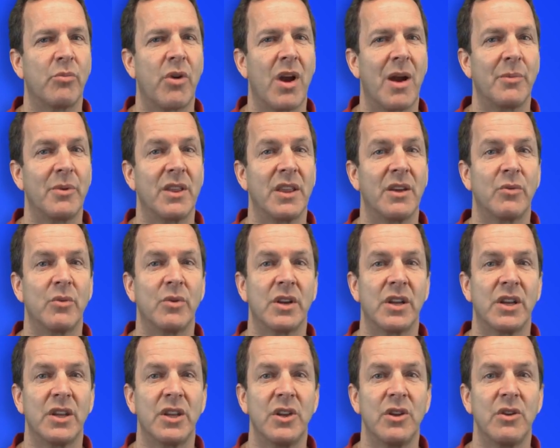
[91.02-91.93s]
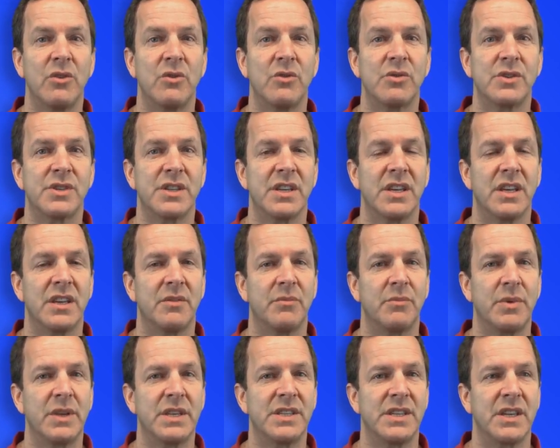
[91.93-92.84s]
property that we're going to use in
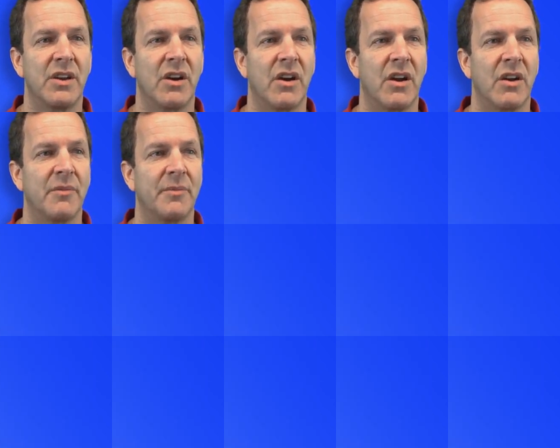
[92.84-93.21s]
PCR.